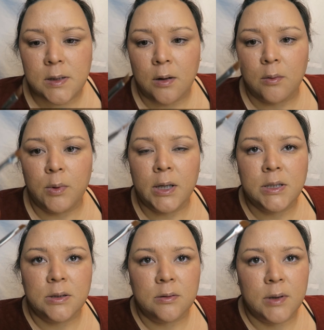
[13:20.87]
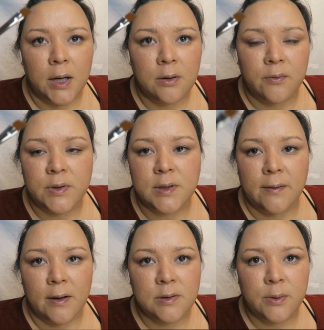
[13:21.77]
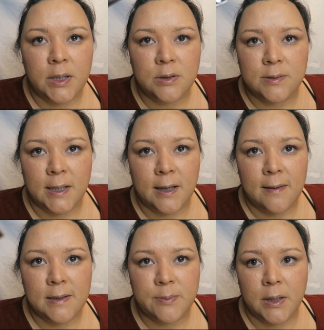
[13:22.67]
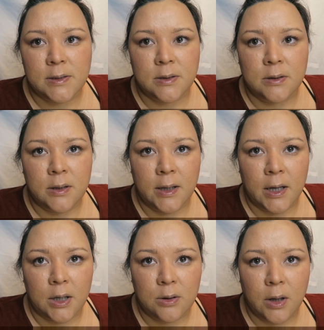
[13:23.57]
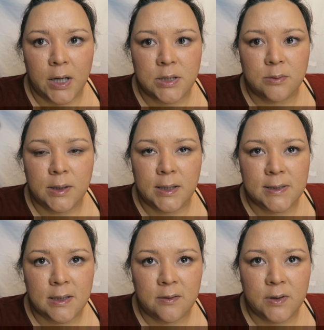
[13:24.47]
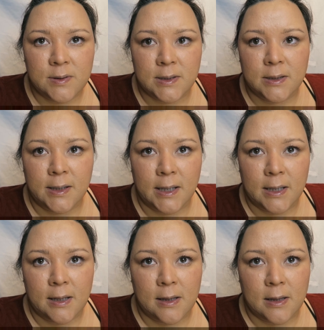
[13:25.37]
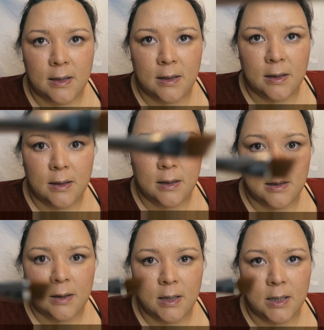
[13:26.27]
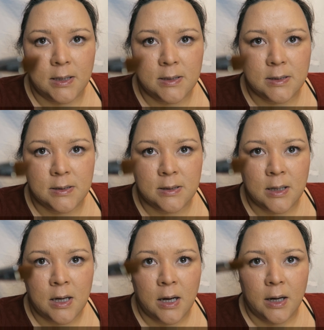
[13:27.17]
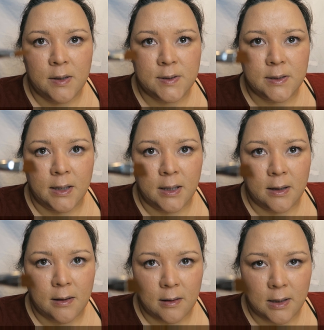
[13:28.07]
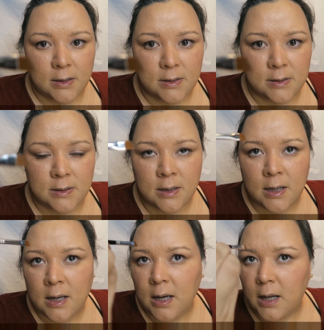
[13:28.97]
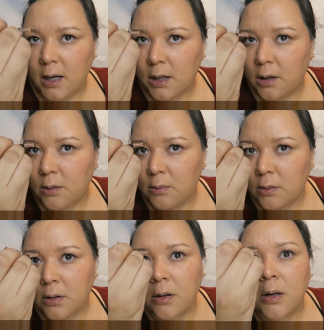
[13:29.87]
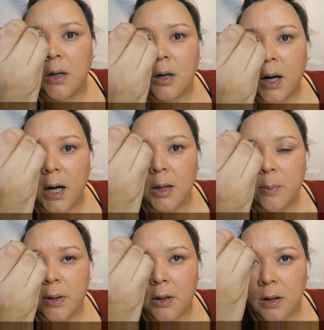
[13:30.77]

So what I do, I don't know if you saw that. So what I do is I get this pencil and I do it, instead of using it like this, I use it like this. And I go up